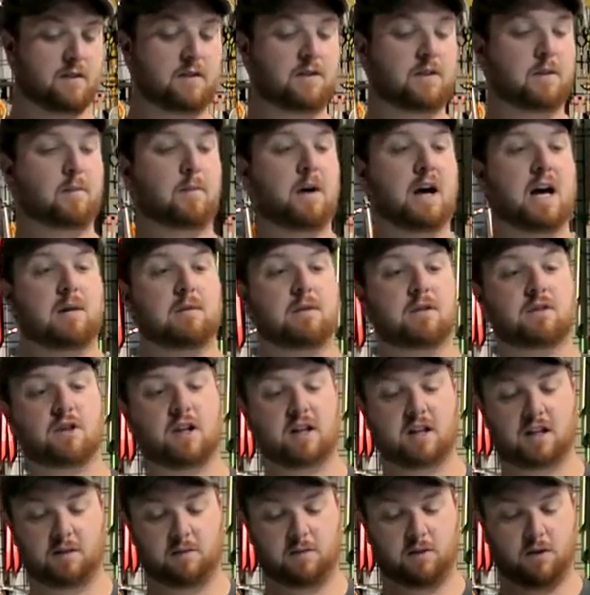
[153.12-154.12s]
The bottom of the
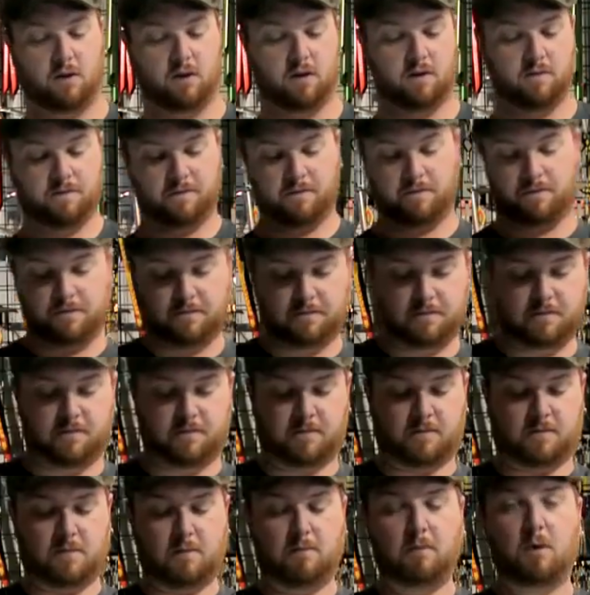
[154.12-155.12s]
trekking pole,
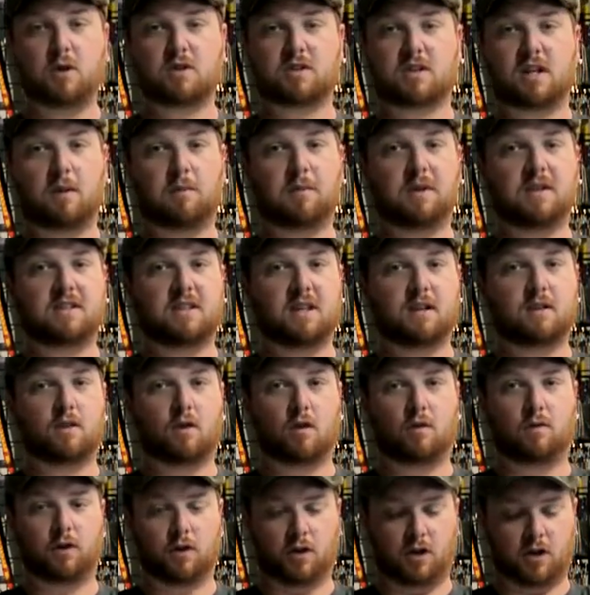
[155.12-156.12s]
most companies tend to
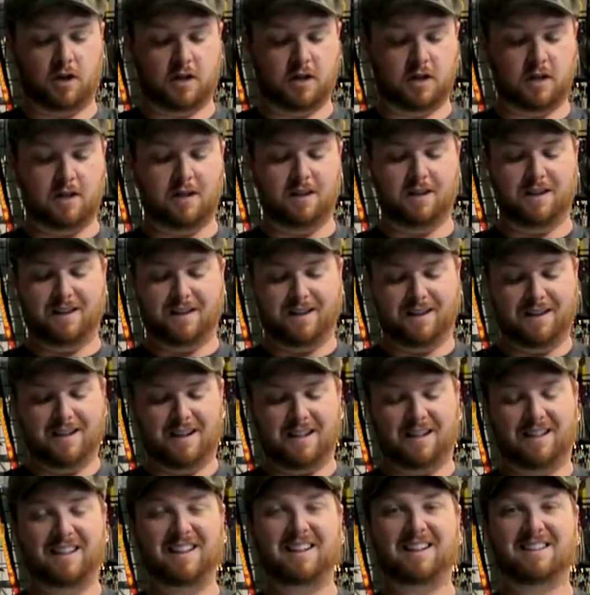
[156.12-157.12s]
overlook
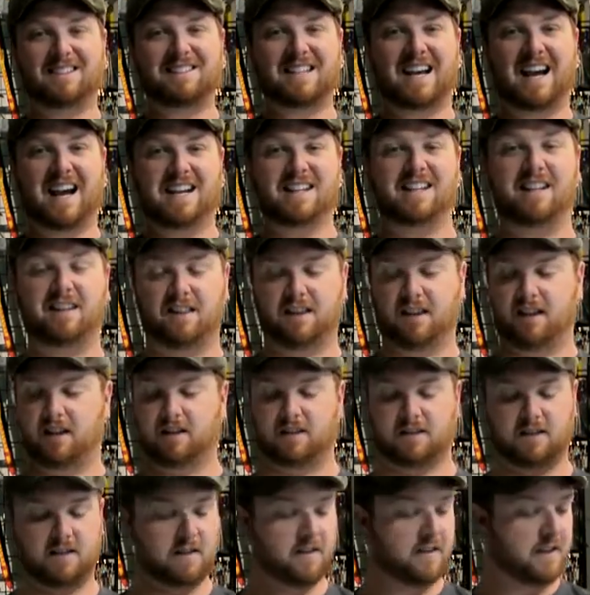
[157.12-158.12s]
little tiny
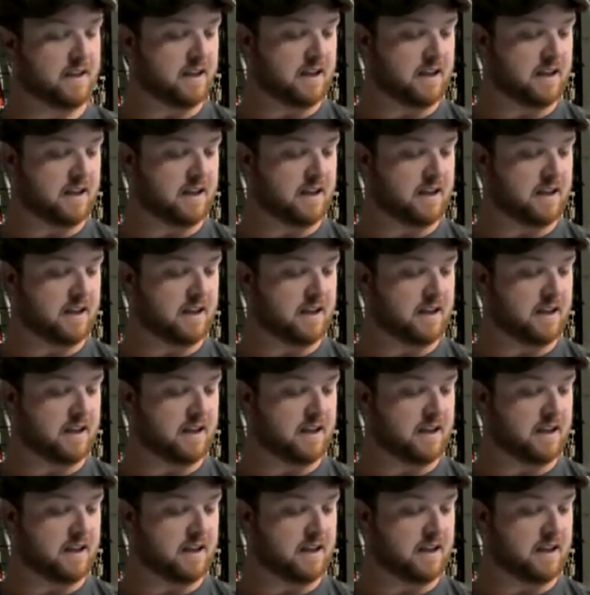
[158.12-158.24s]
things.